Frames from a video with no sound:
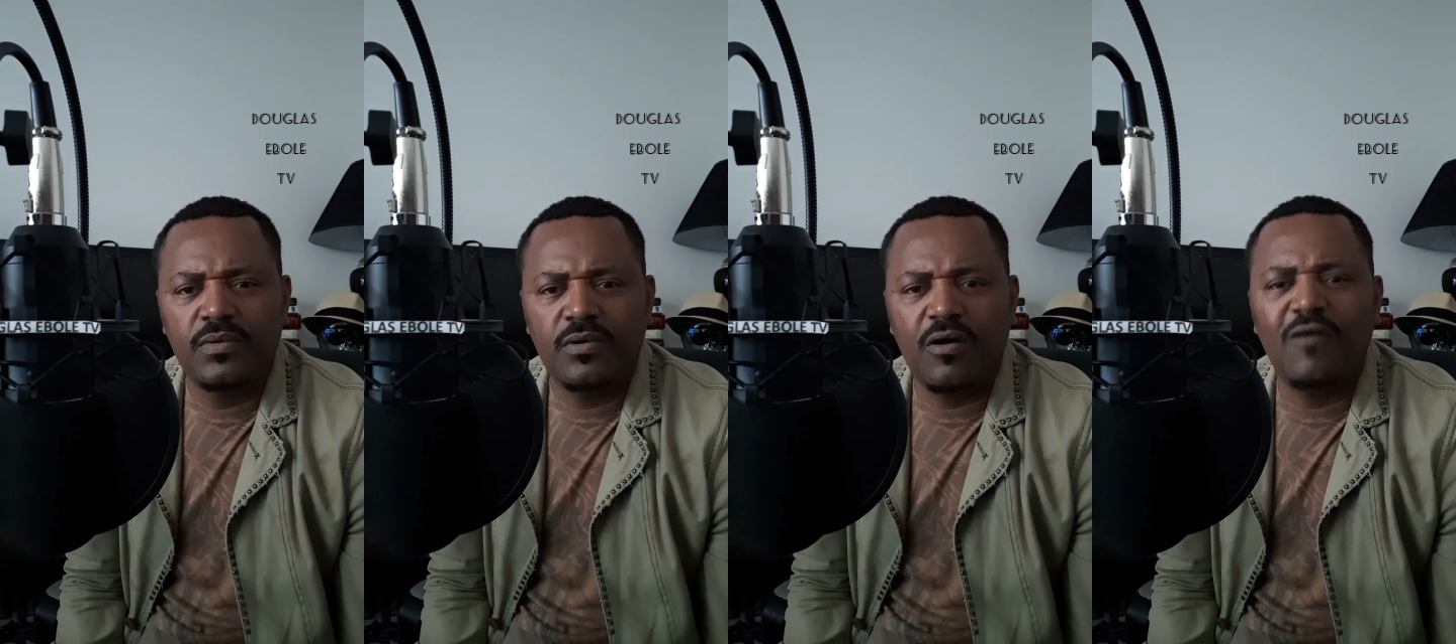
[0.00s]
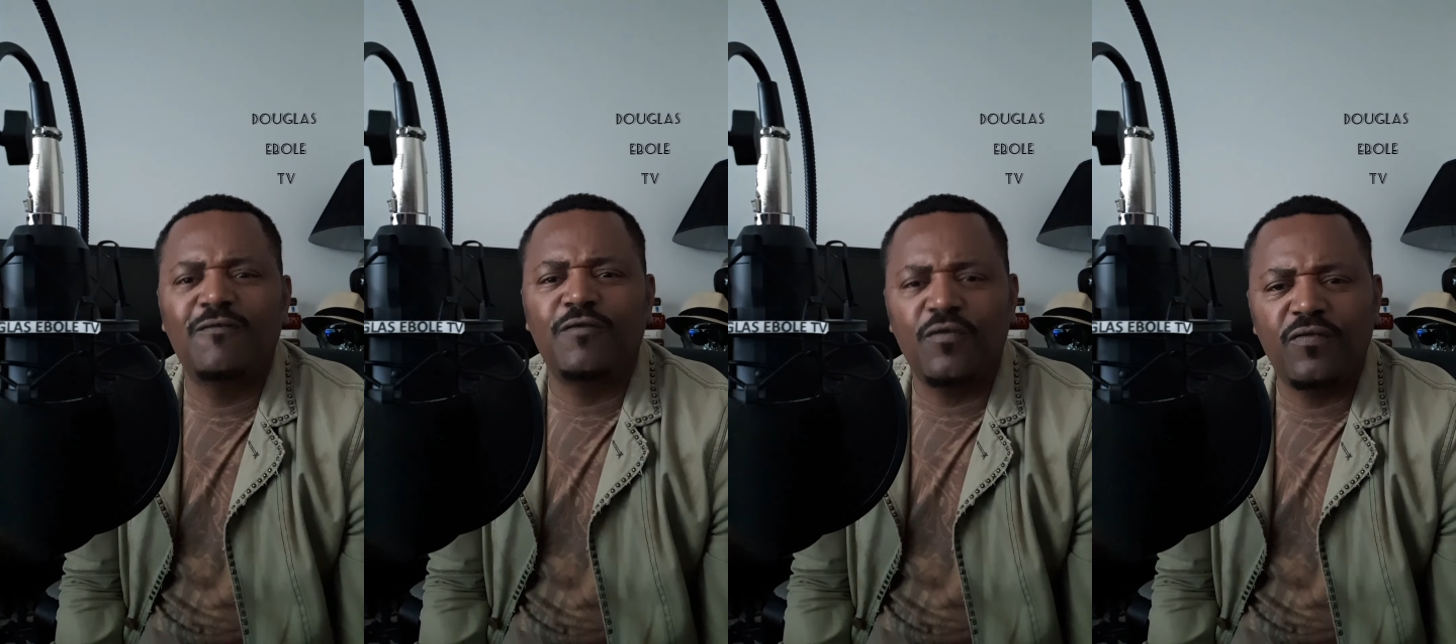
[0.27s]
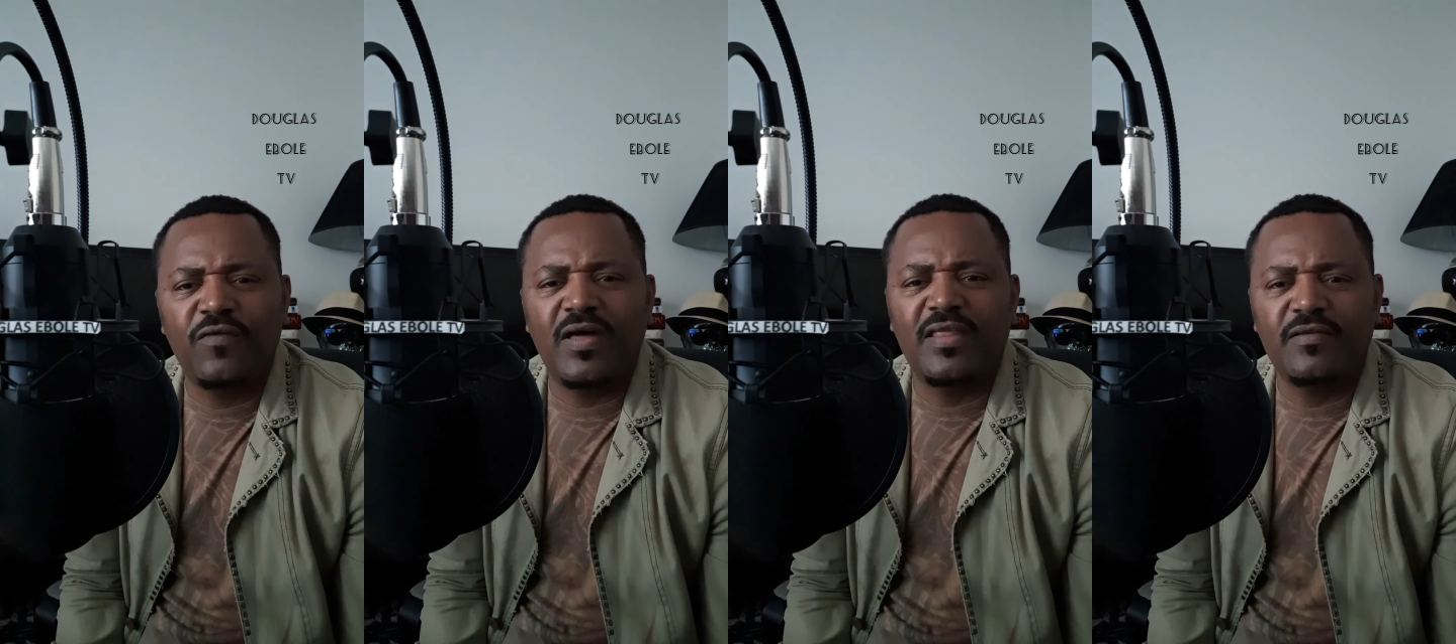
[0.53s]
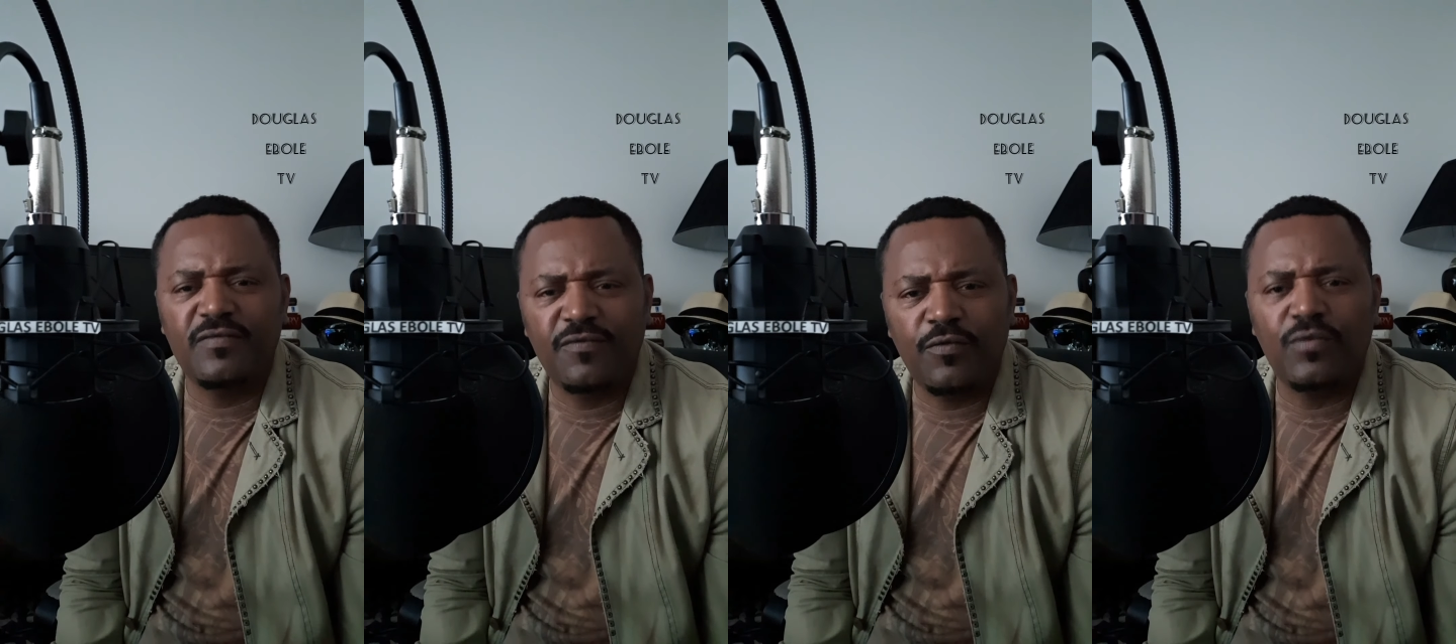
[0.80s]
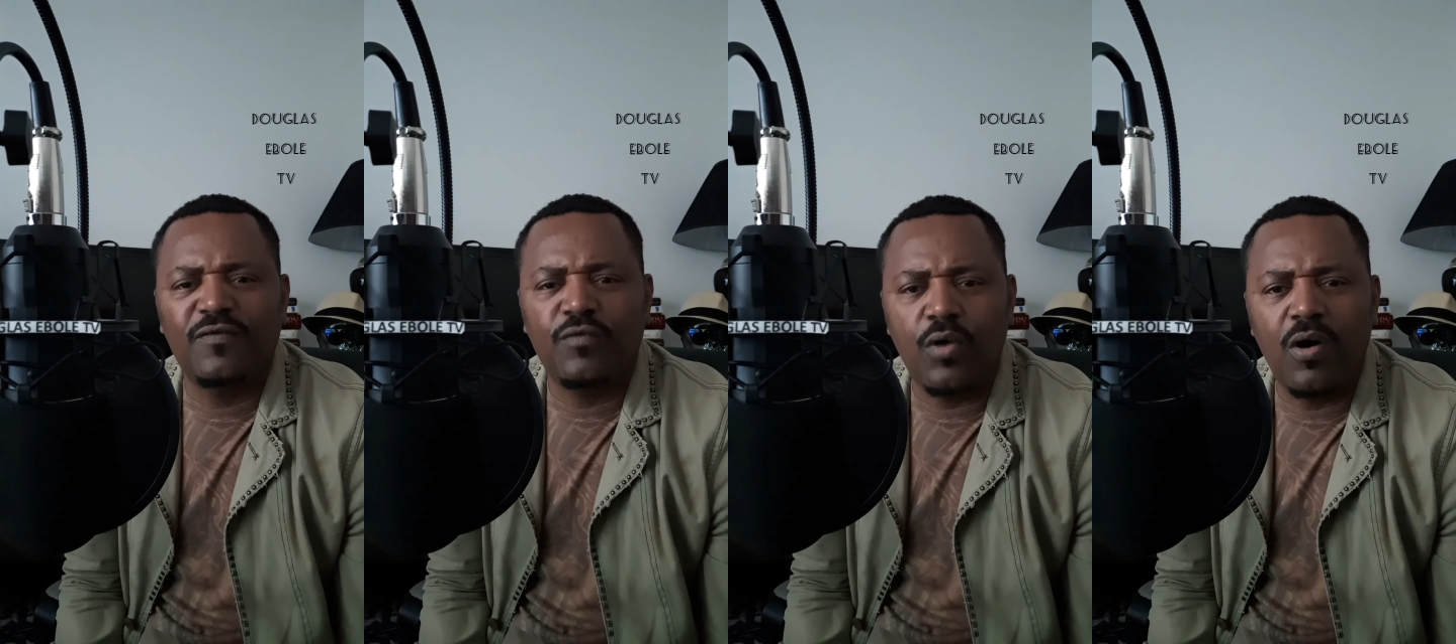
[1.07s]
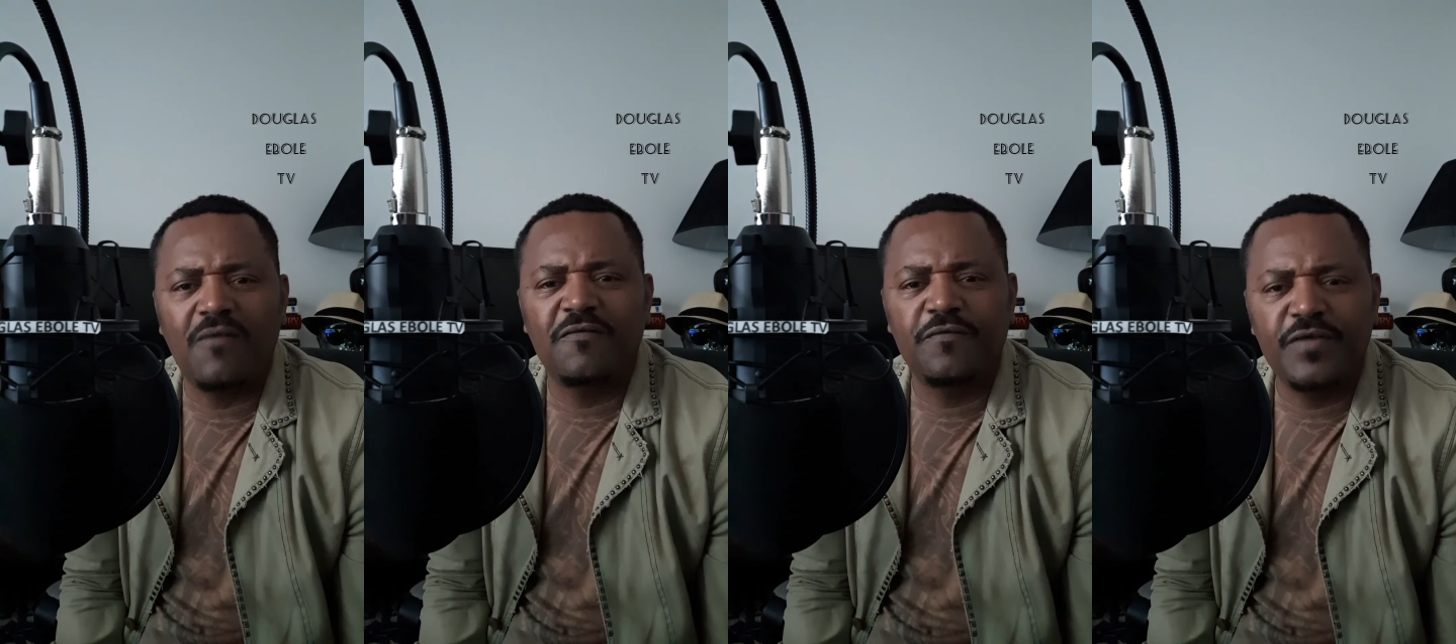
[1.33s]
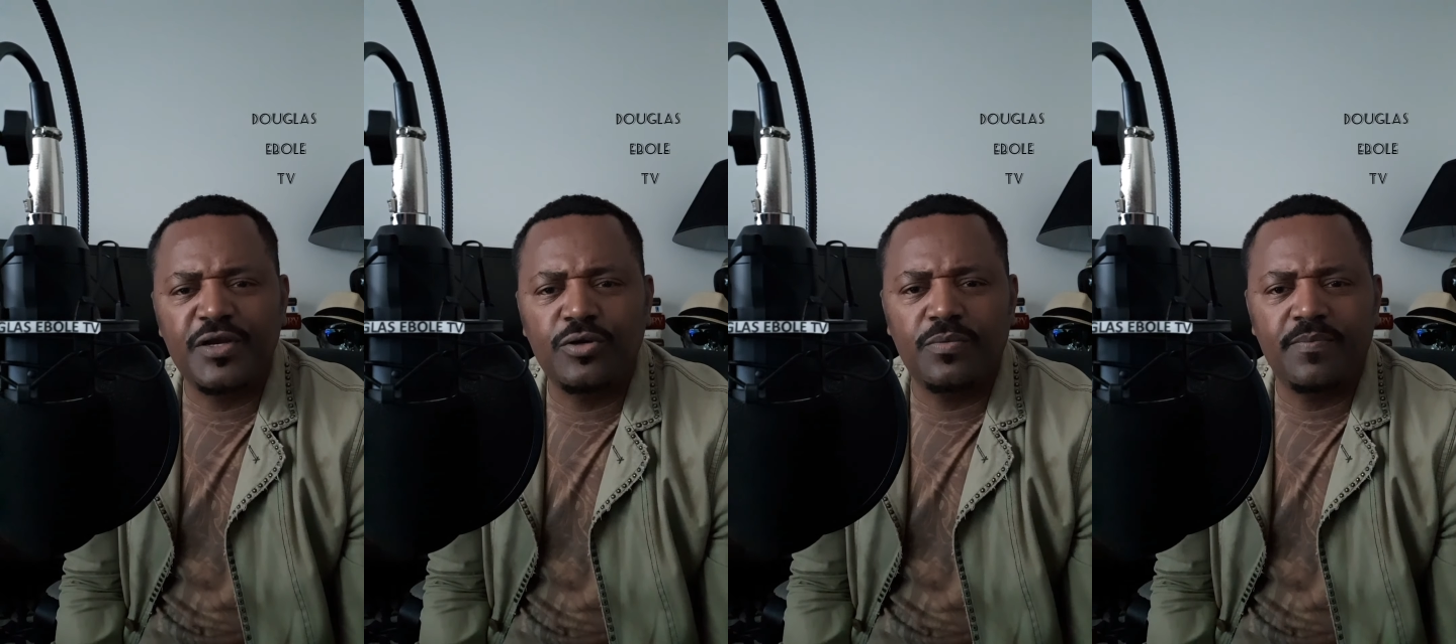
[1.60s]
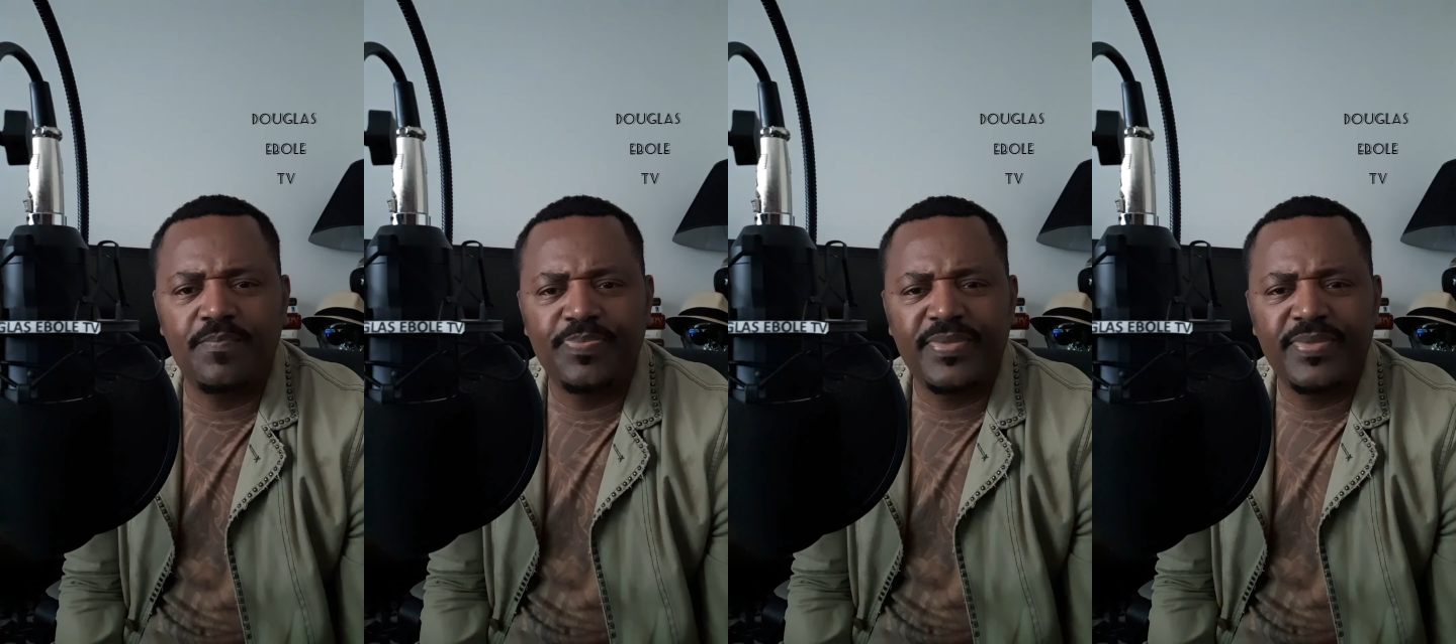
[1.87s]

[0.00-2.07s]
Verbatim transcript: Our forefathers fought for our freedom